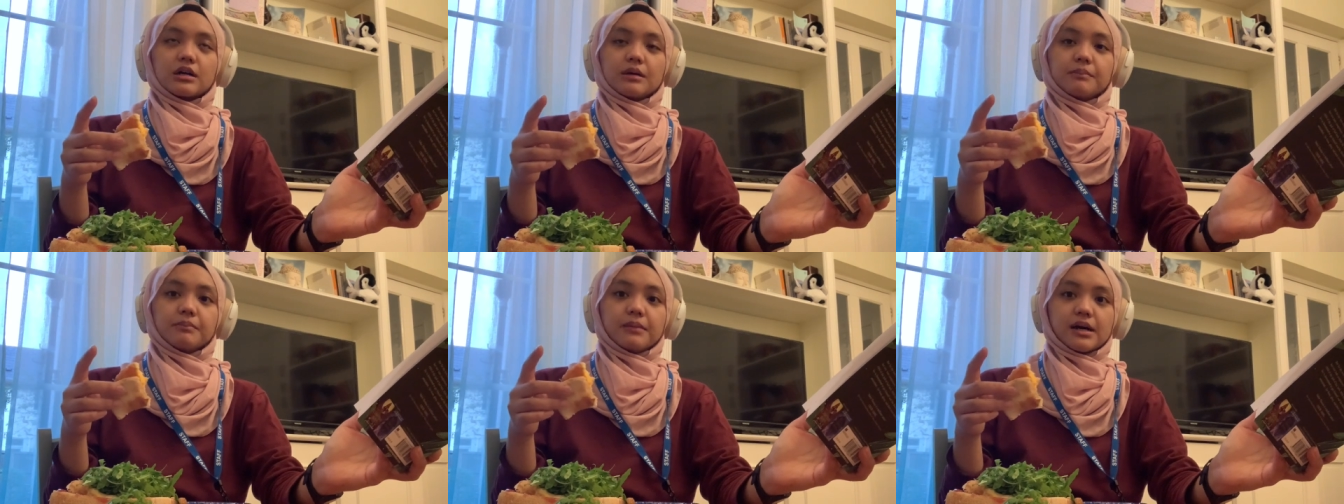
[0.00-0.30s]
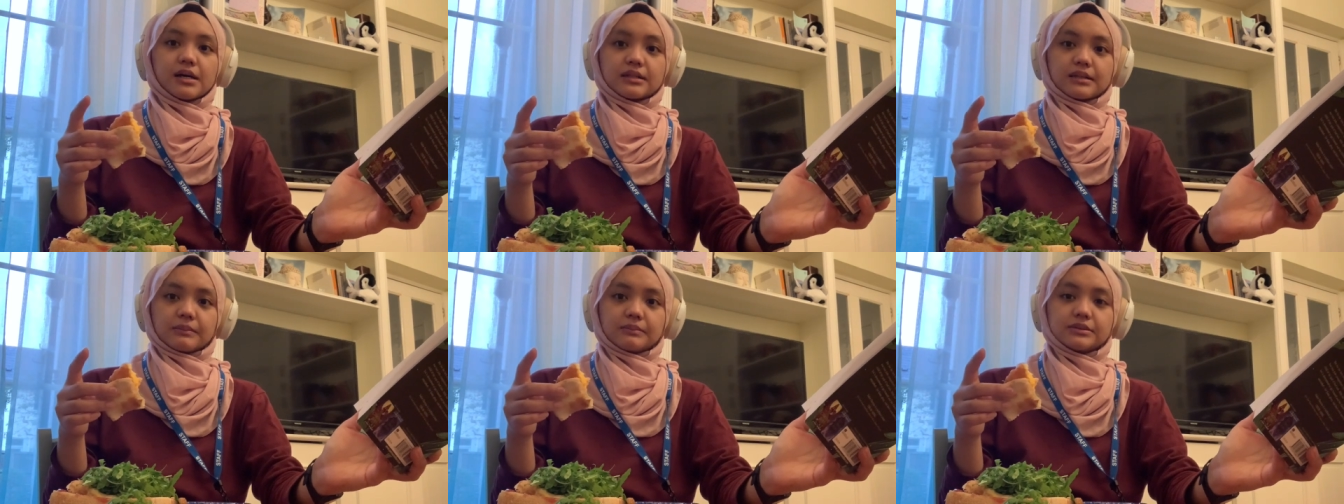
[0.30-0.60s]

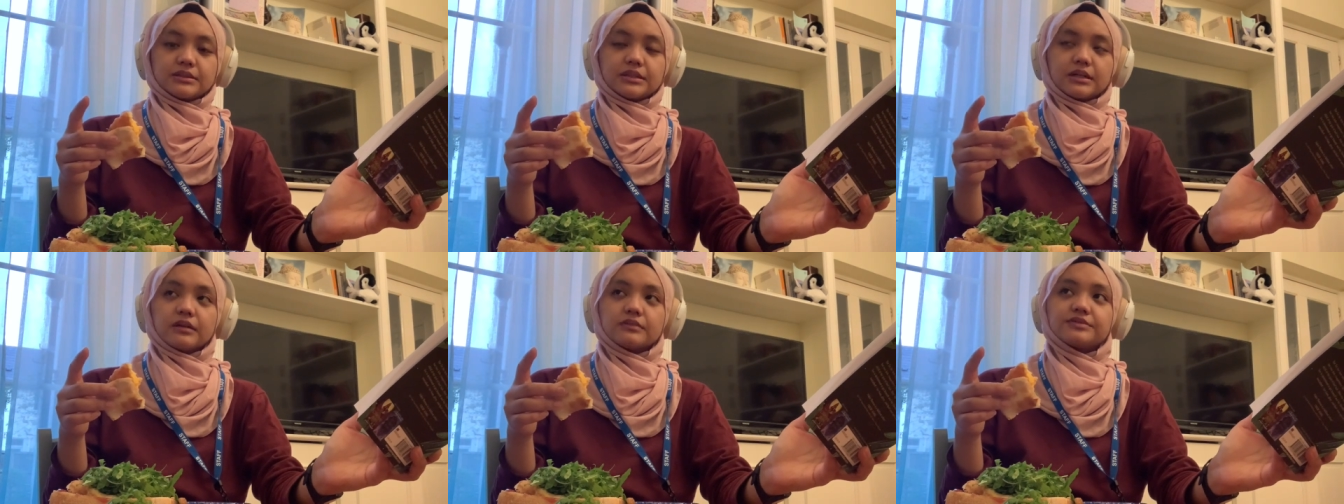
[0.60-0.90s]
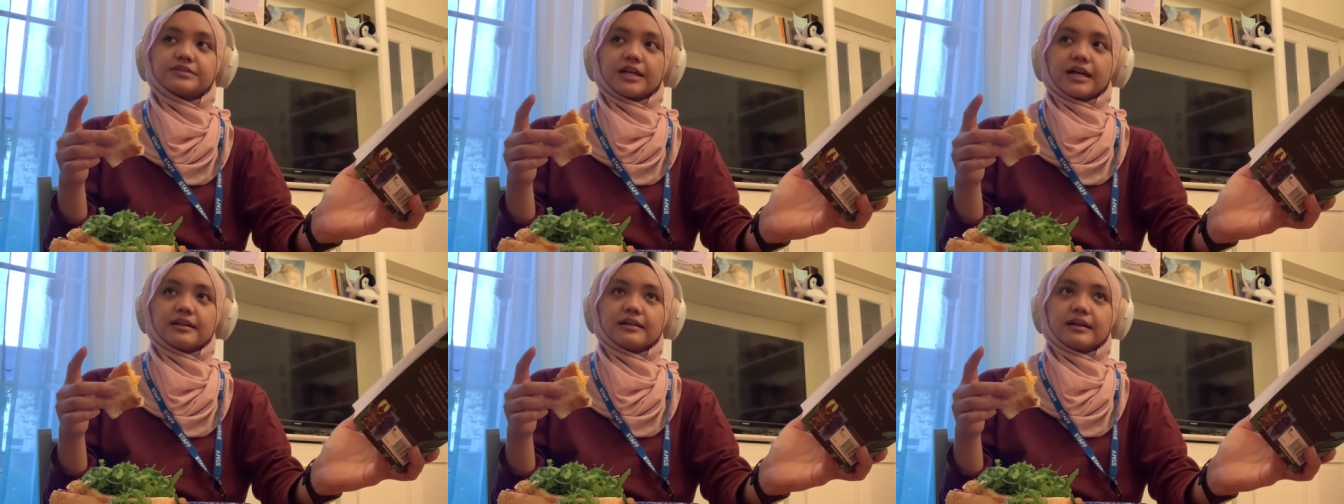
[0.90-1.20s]
among themselves
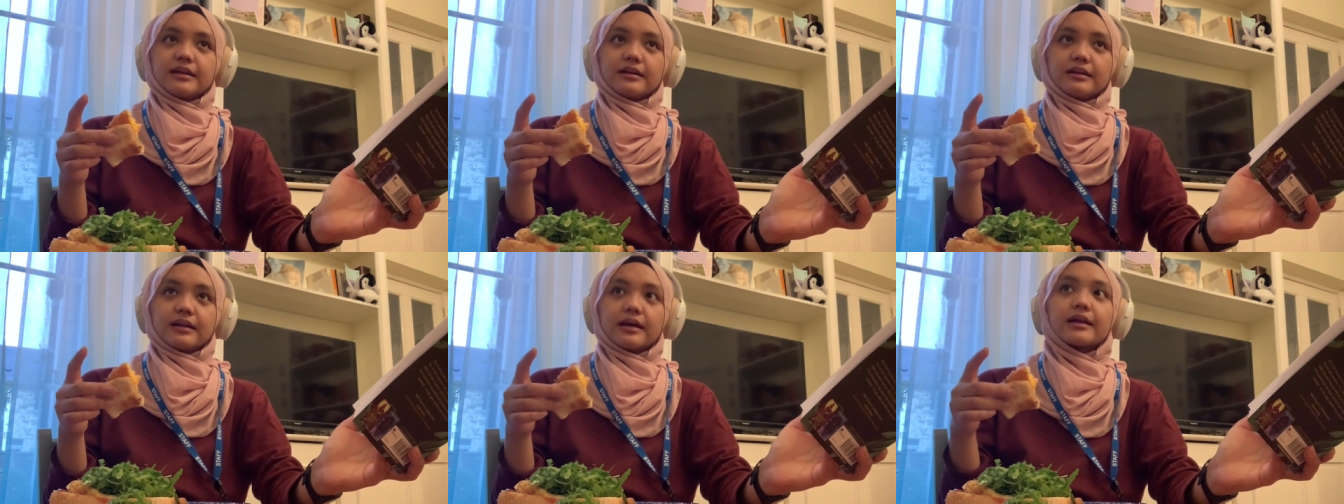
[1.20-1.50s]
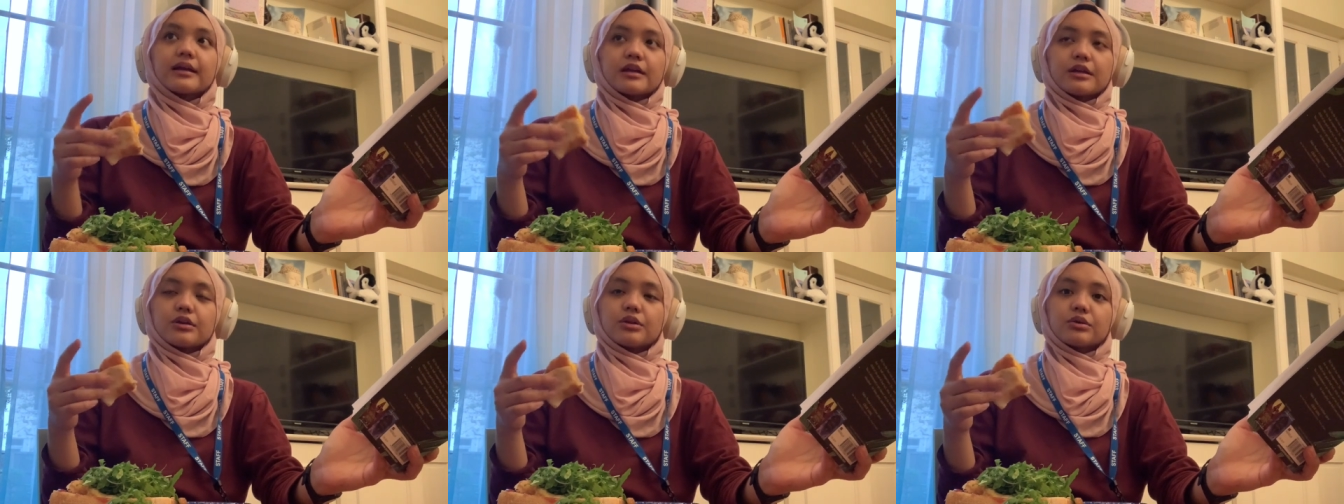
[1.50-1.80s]
and then like
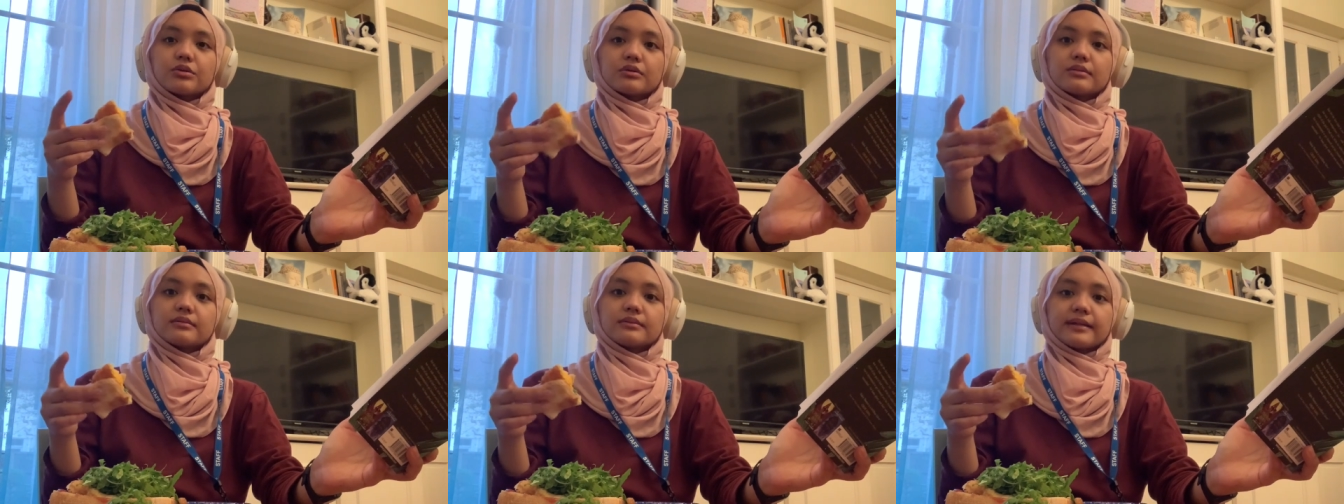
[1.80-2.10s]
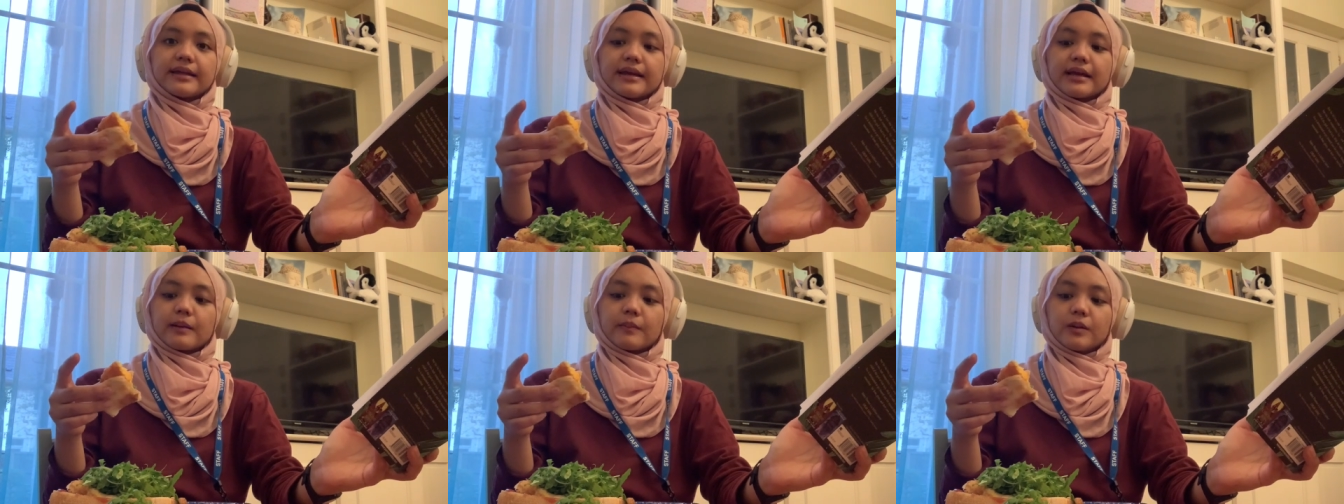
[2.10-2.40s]
you know
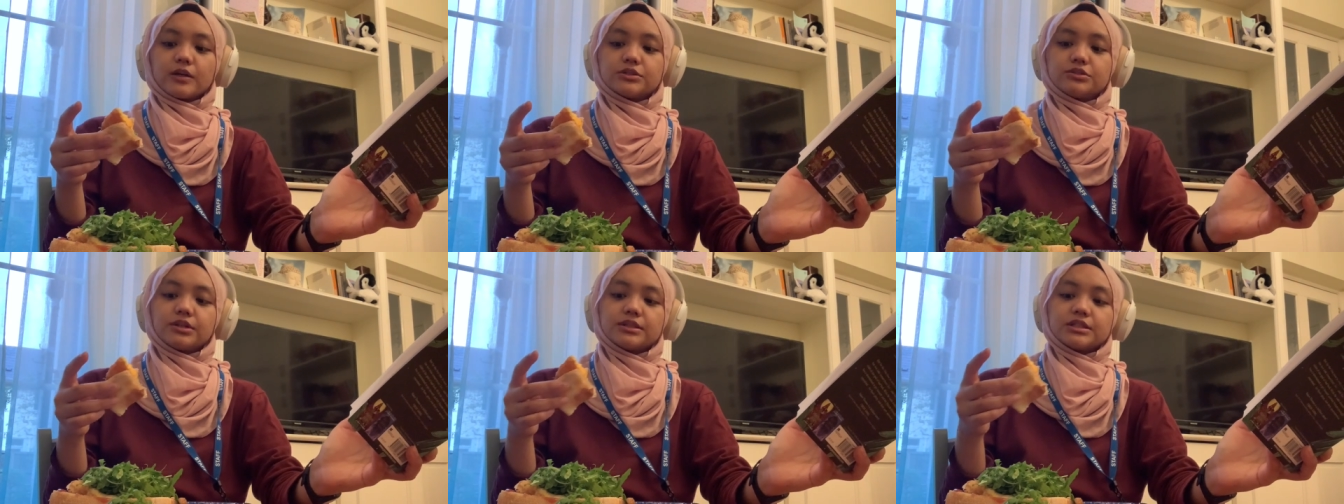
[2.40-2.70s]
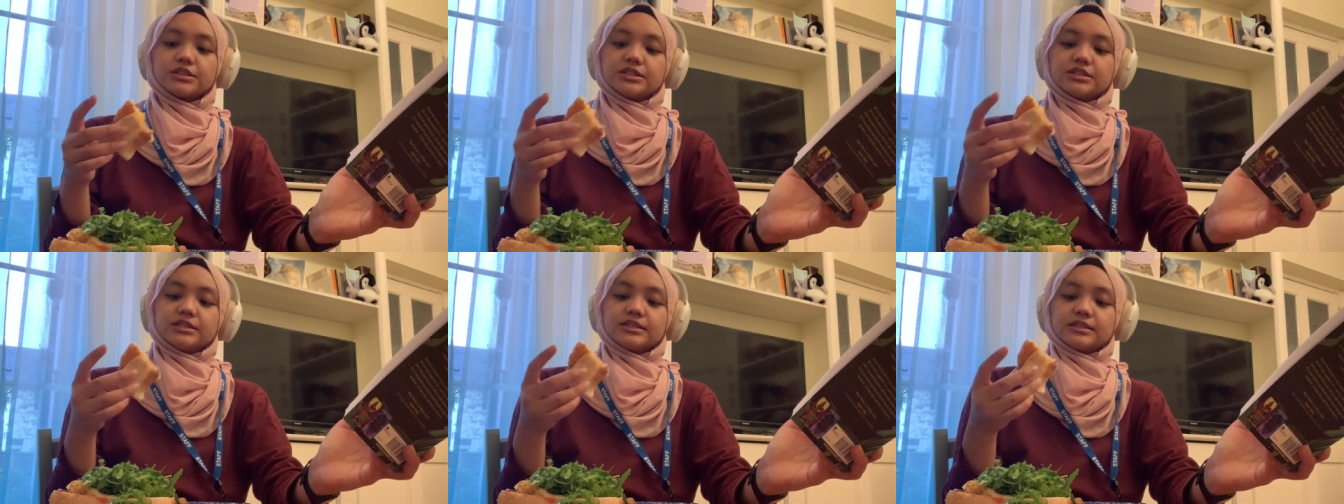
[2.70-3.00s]
think about
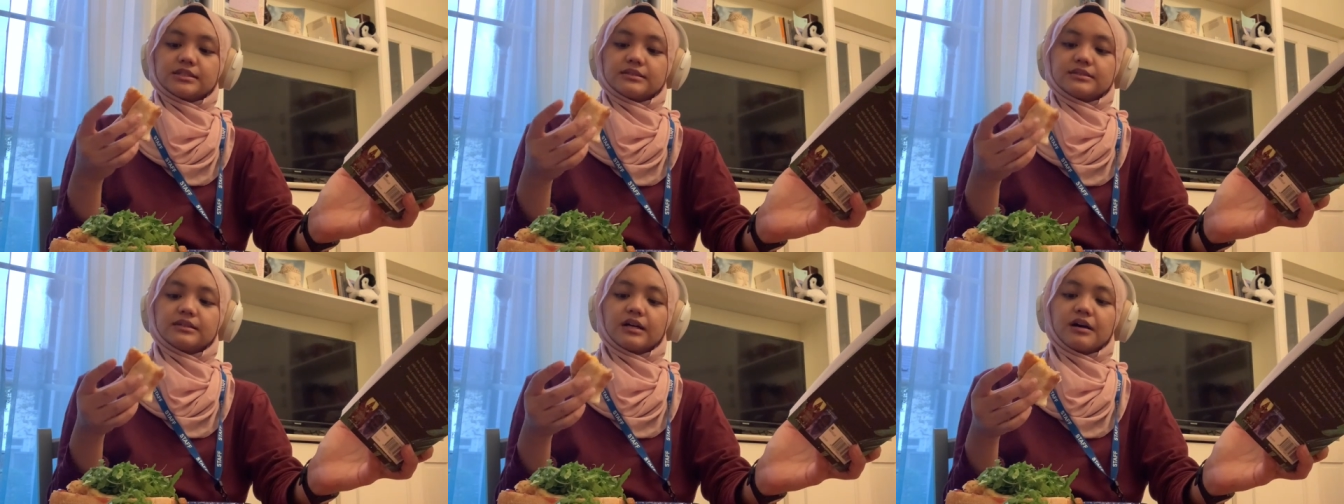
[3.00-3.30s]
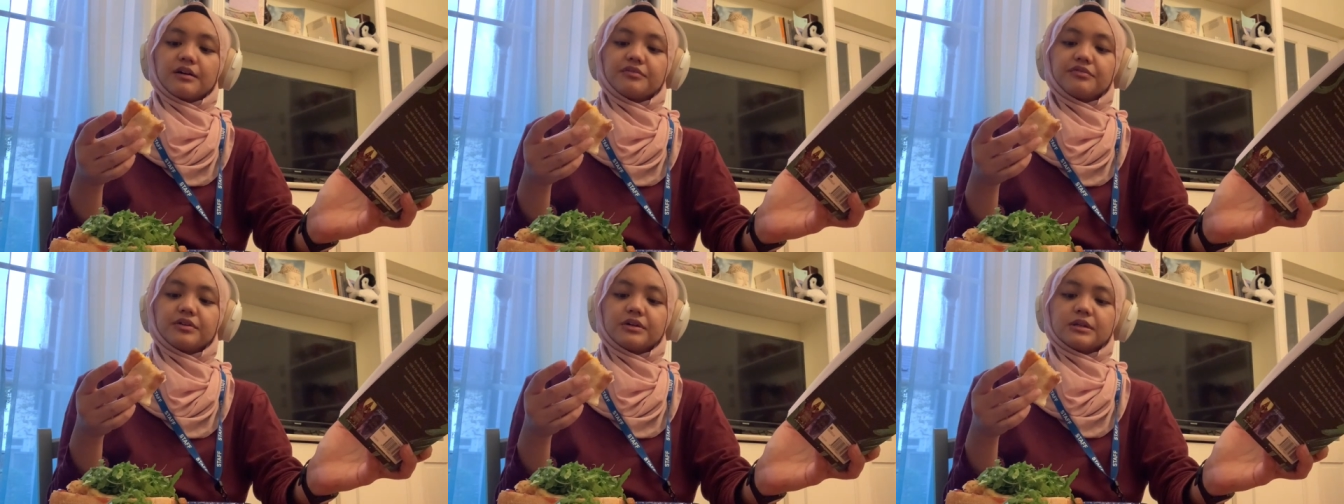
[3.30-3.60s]
strategies and
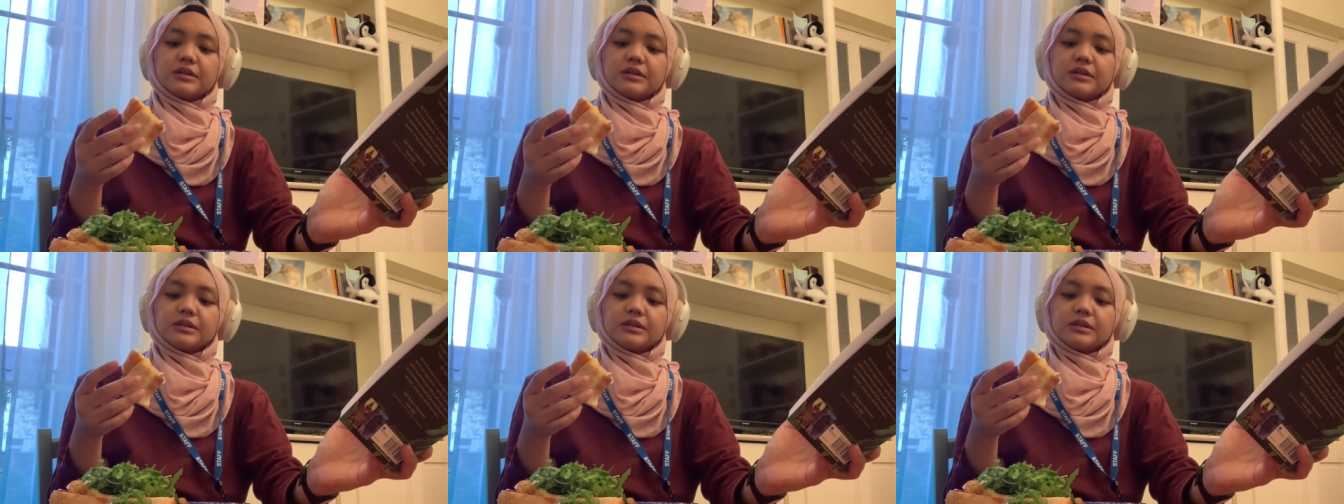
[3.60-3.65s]
stuff,